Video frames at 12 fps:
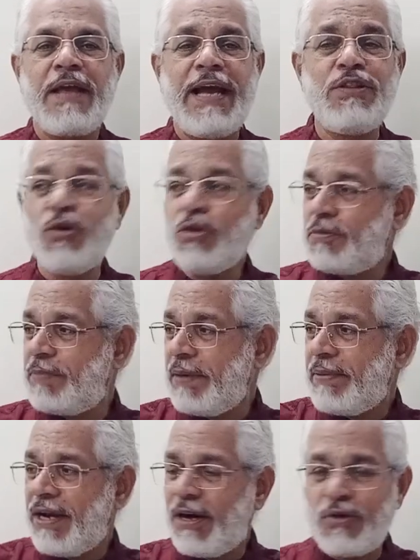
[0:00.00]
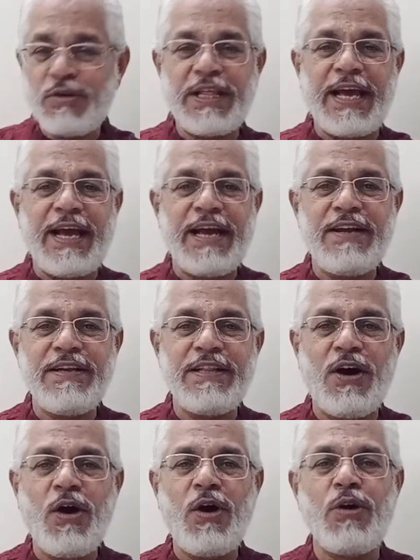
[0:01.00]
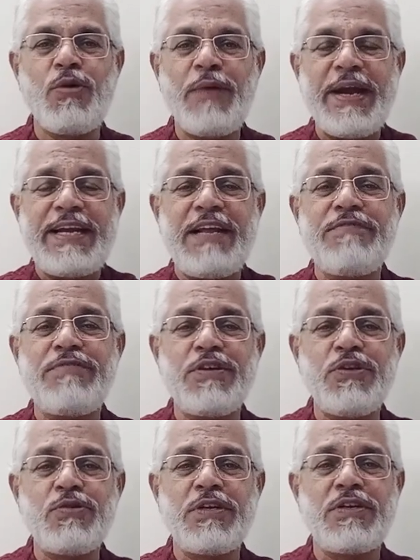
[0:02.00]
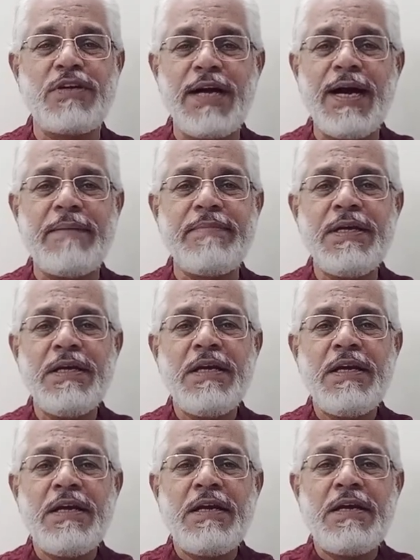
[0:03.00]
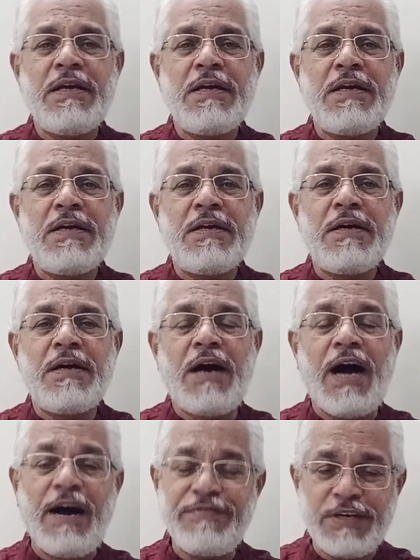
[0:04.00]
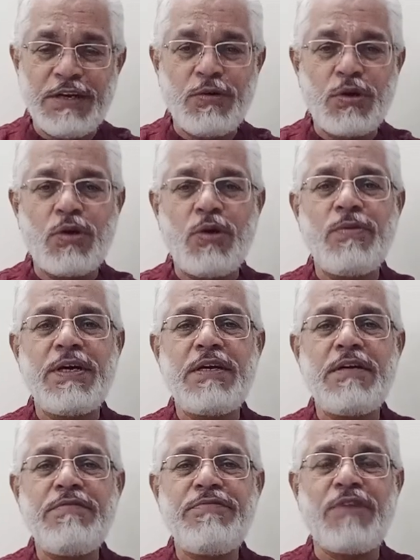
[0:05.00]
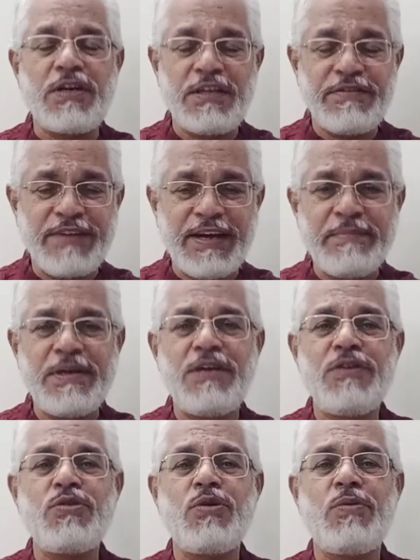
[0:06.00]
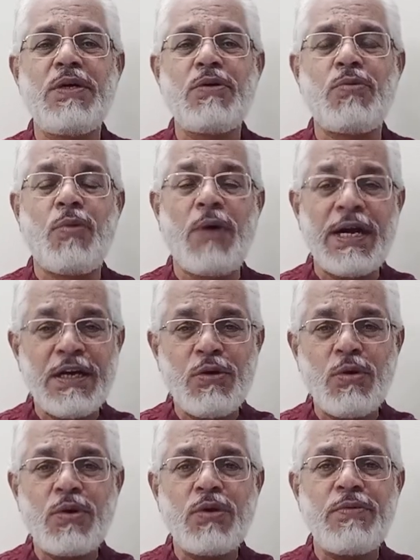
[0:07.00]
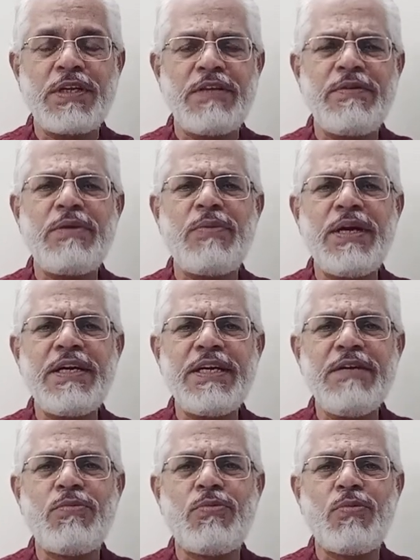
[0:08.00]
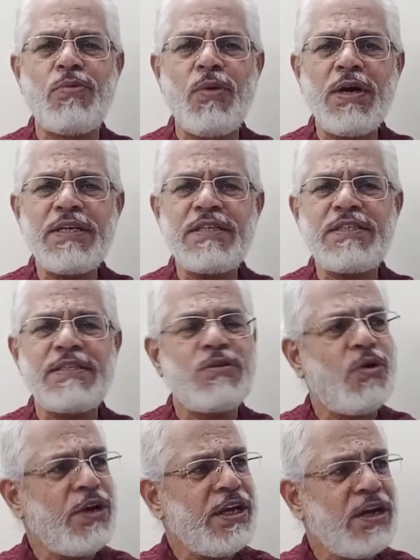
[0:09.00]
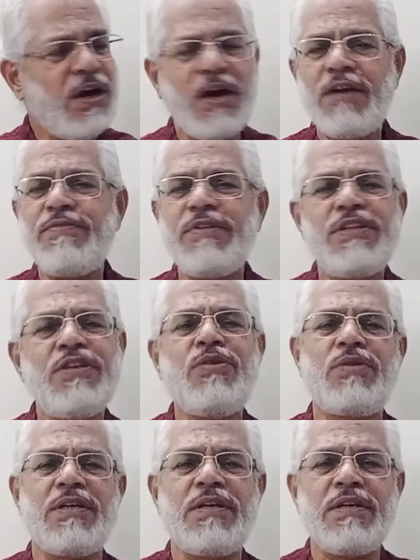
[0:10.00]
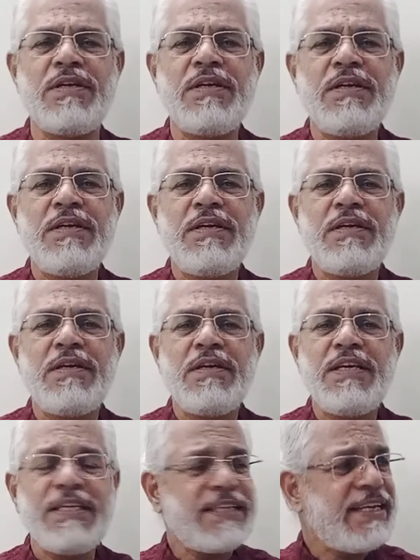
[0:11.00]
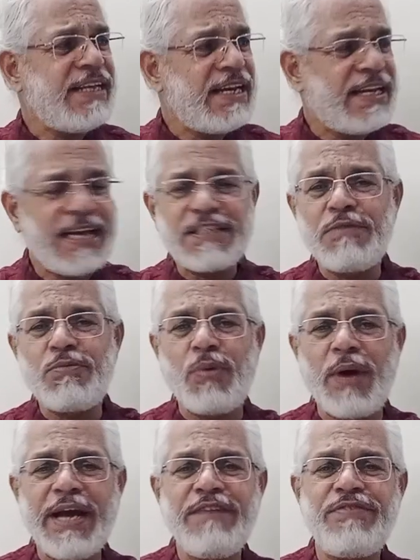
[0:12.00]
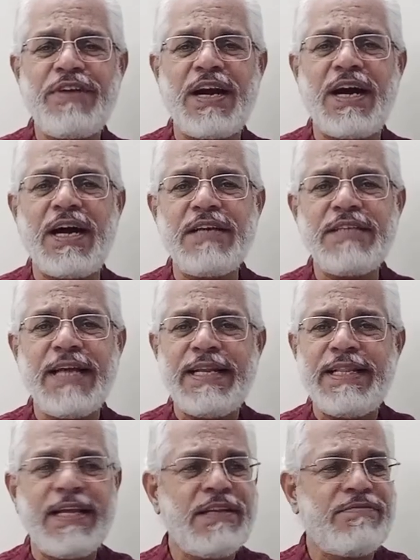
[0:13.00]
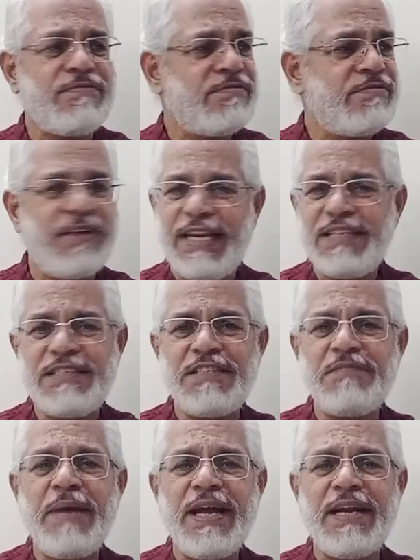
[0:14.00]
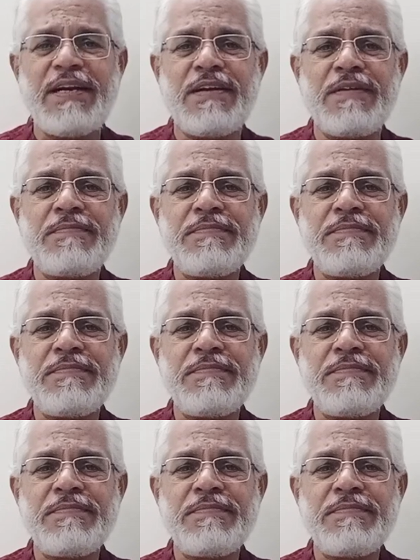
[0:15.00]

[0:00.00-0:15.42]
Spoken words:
And those people out there in the hall waiting for Newton to come, half an hour over, 45 minutes over, 1 hour over, they were wondering, what's going on with Newton? He said he'll get some wine for us, and then where is this man?